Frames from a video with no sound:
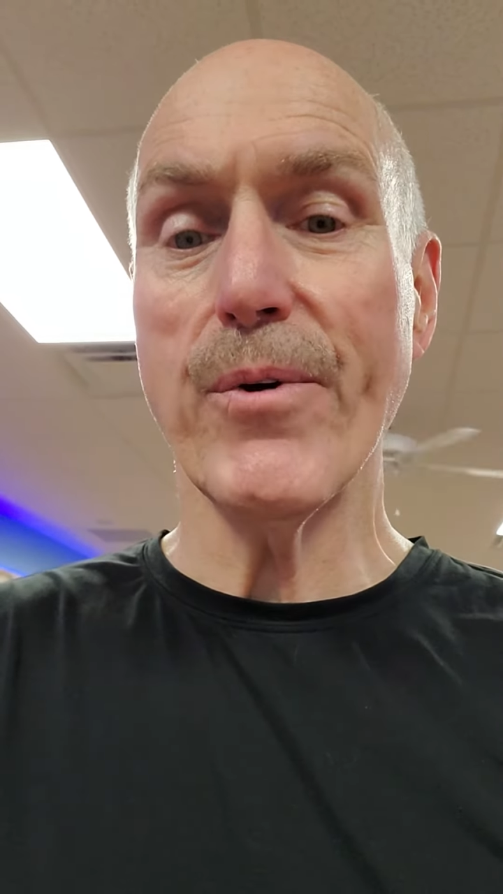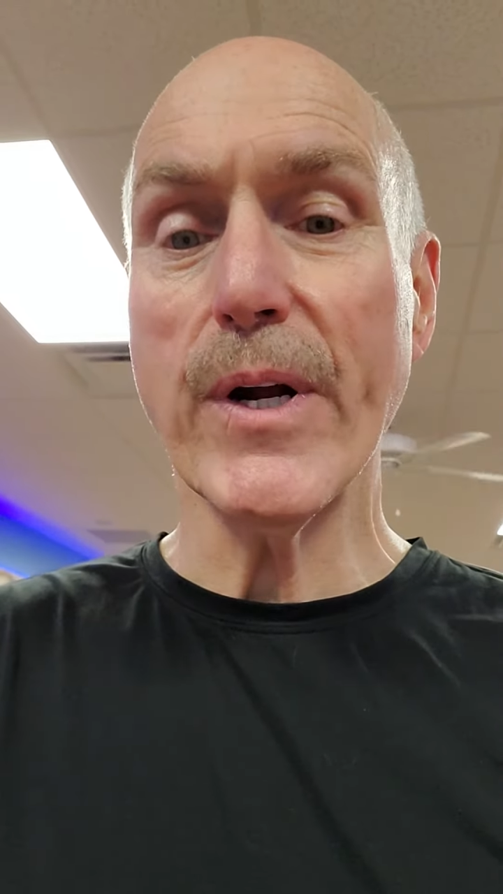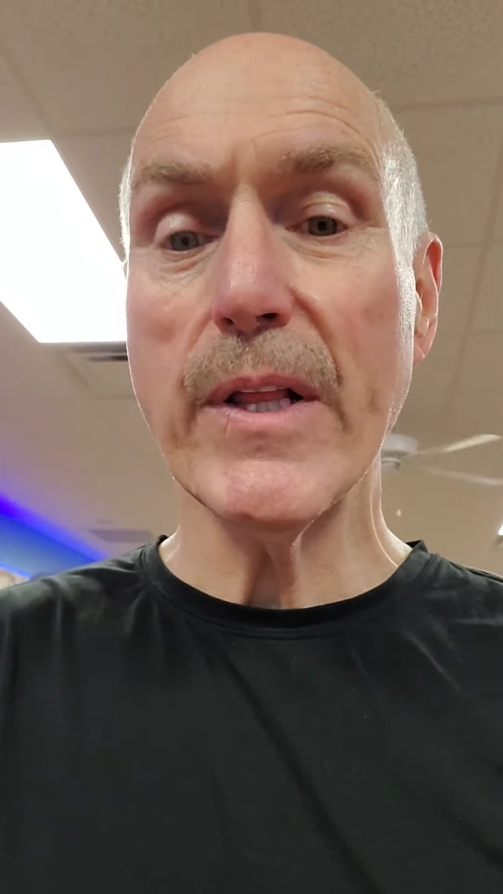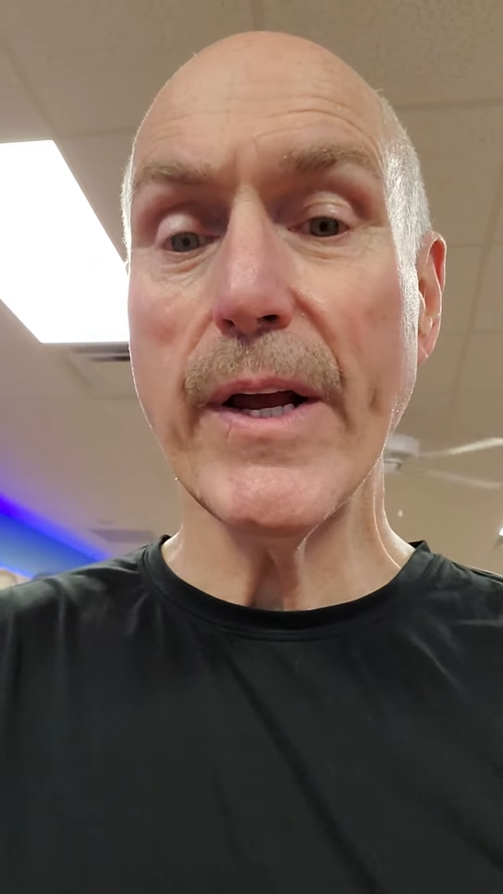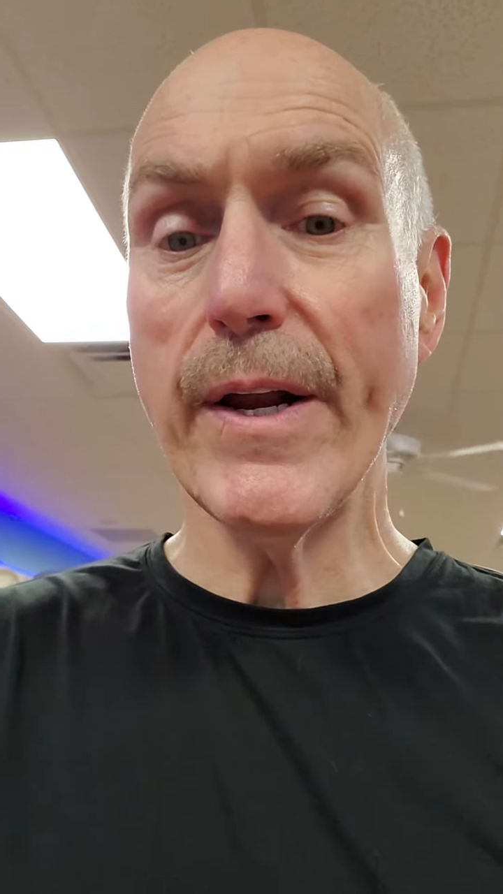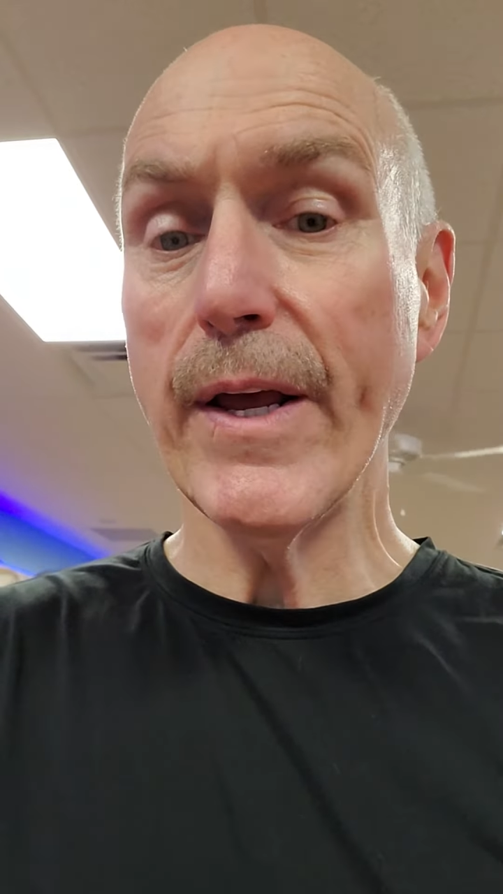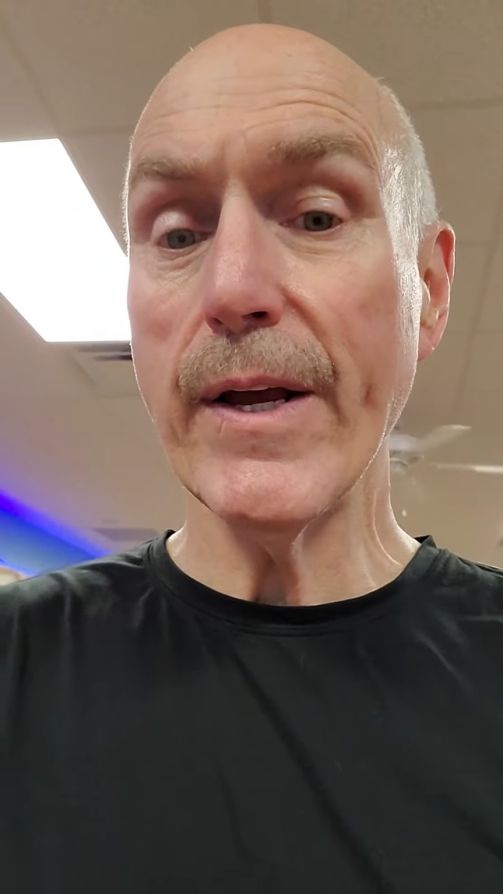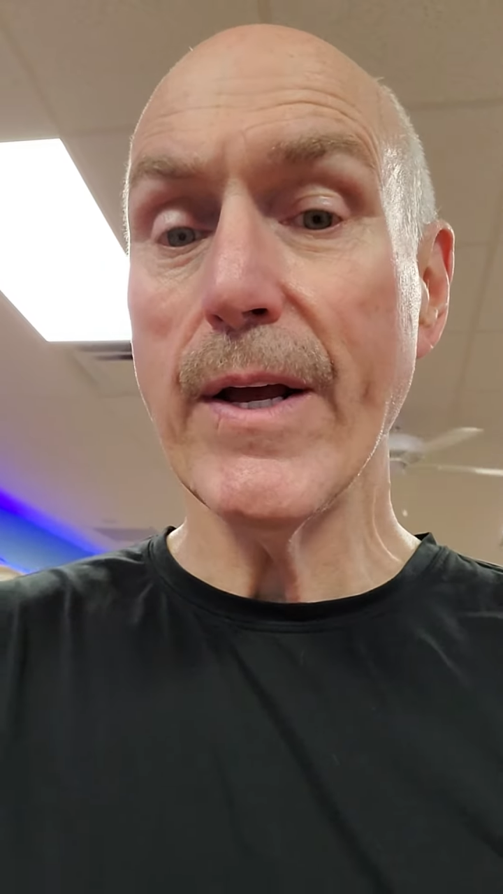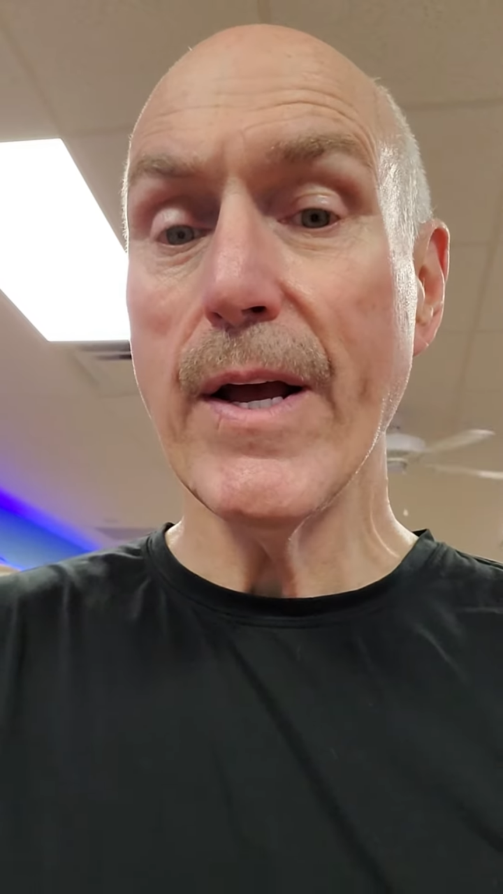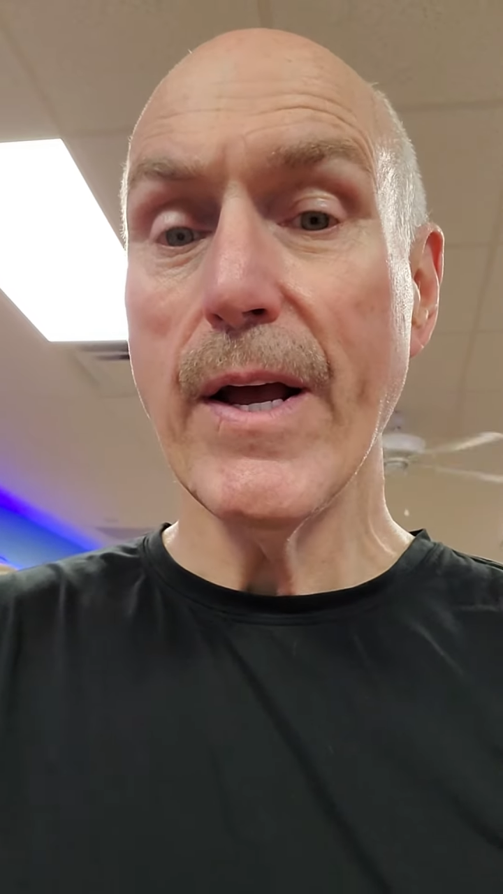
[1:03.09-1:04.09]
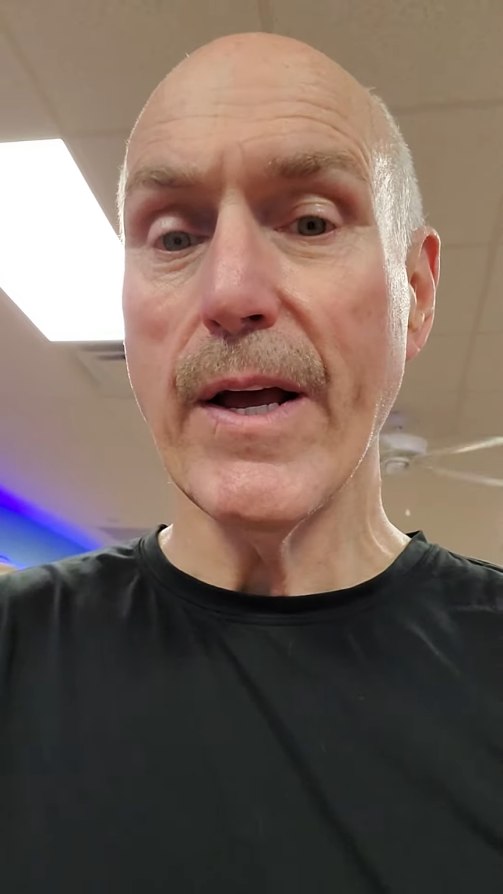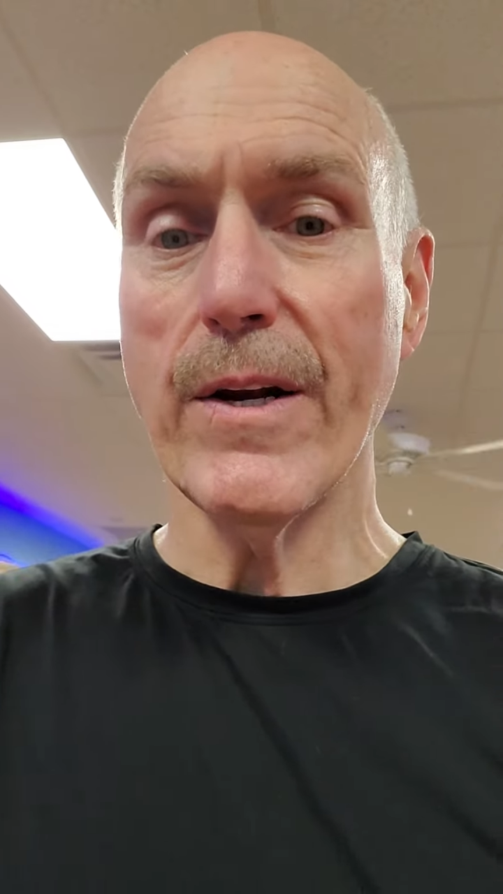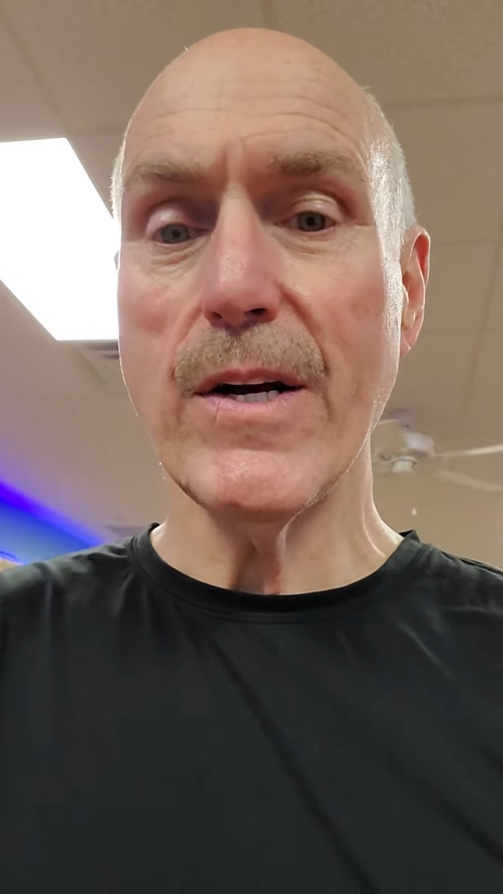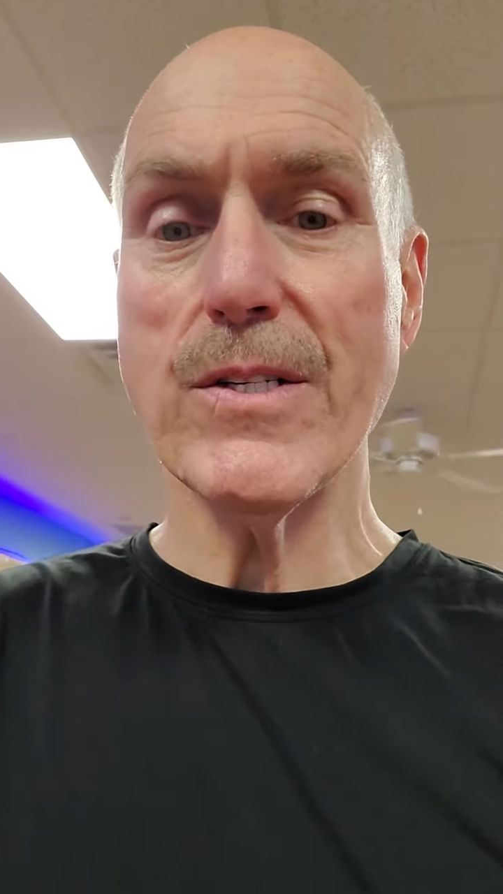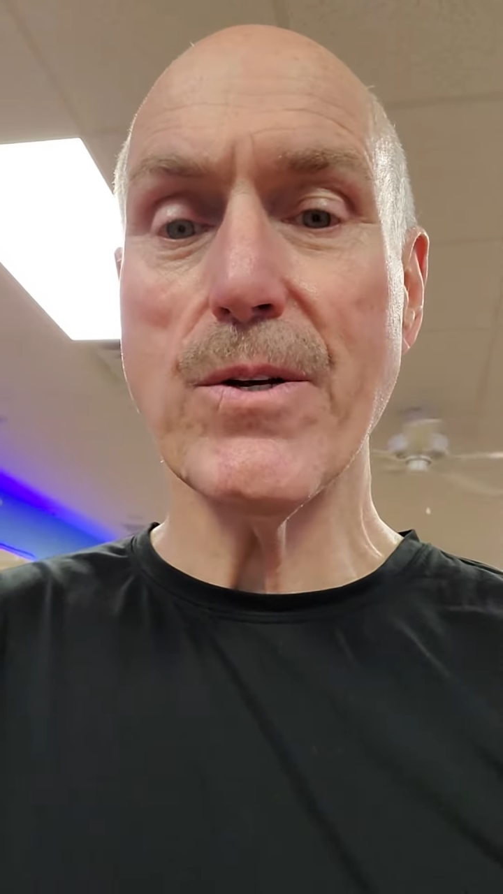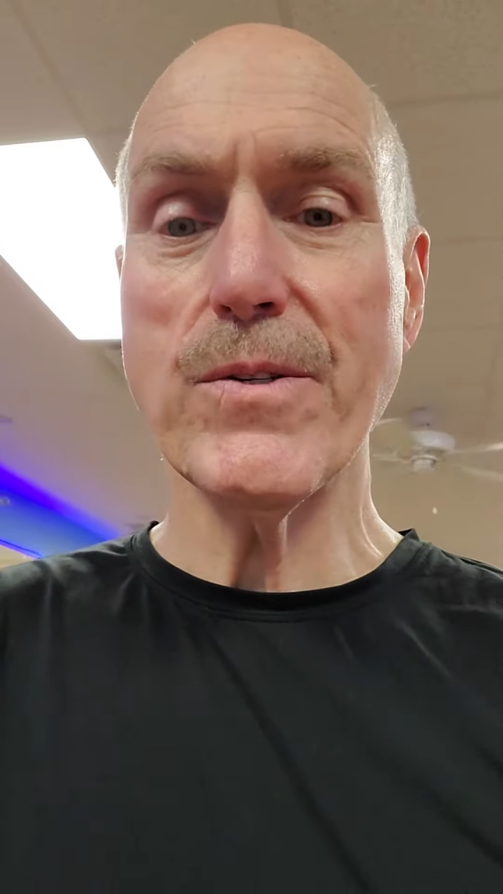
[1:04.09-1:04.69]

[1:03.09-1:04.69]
cleaning and also